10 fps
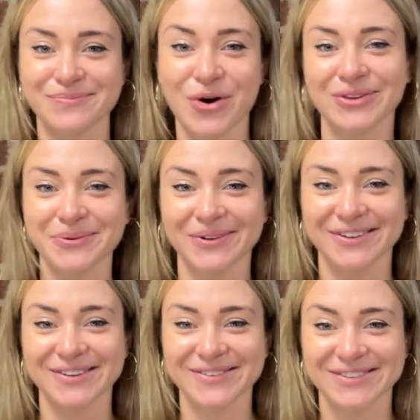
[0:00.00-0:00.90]
and model will
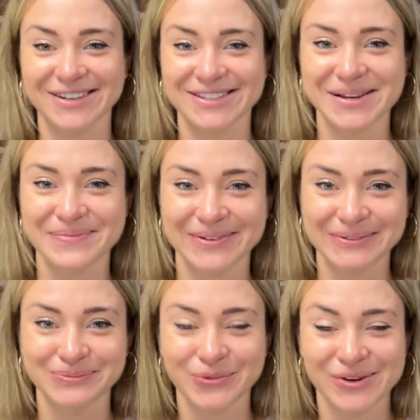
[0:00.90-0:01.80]
give you the example,
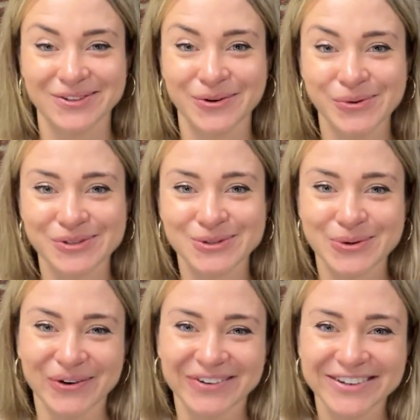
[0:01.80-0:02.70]
who is
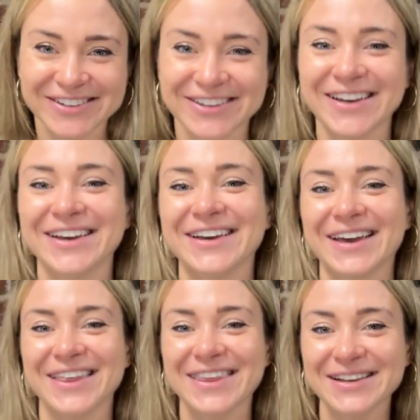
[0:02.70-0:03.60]
who.
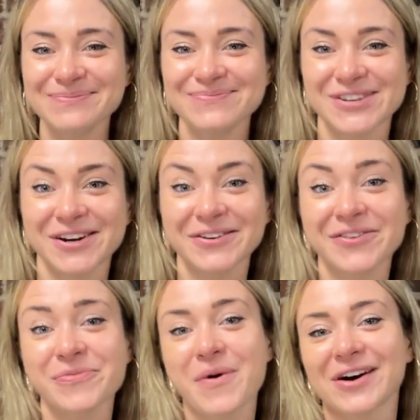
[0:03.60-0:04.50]
And then
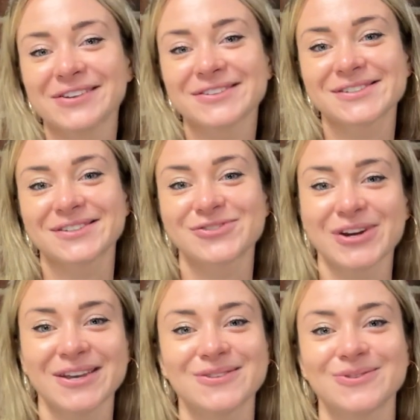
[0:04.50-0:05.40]
generative models are
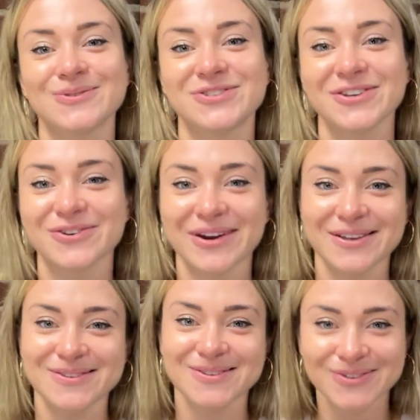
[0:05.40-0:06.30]
trained to
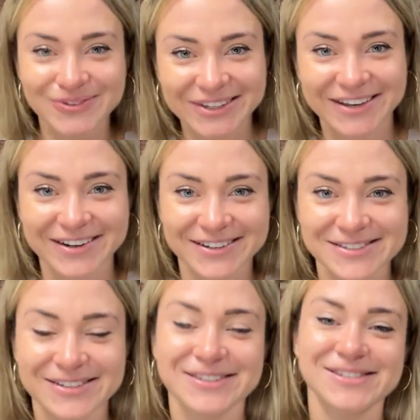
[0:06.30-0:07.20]
generate new data
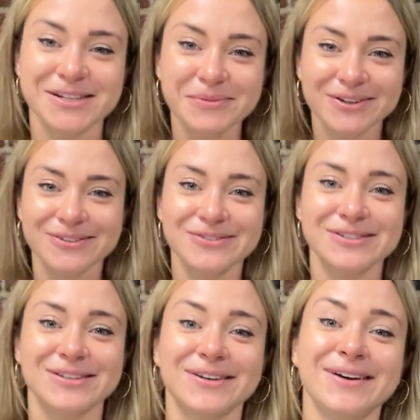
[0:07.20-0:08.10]
that is similar
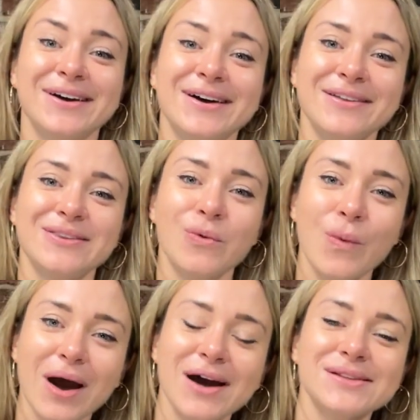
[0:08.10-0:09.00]
to the
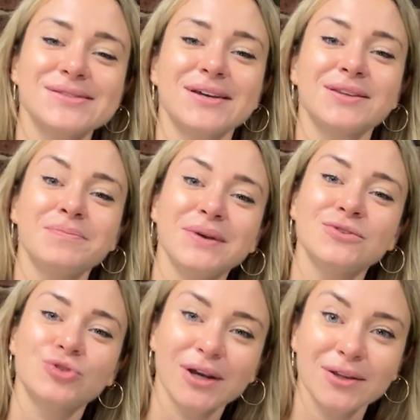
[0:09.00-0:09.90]
ones that have
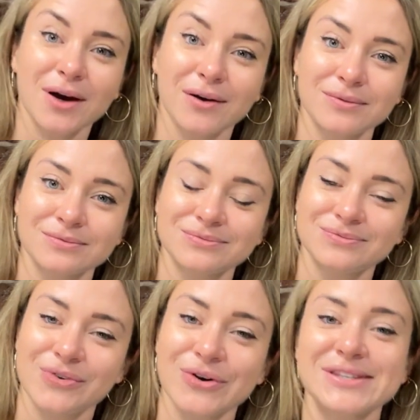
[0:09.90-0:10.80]
been trained on.
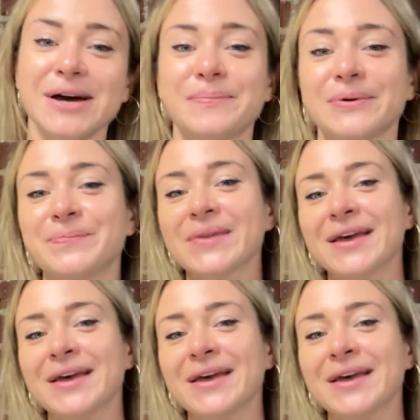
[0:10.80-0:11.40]
For example,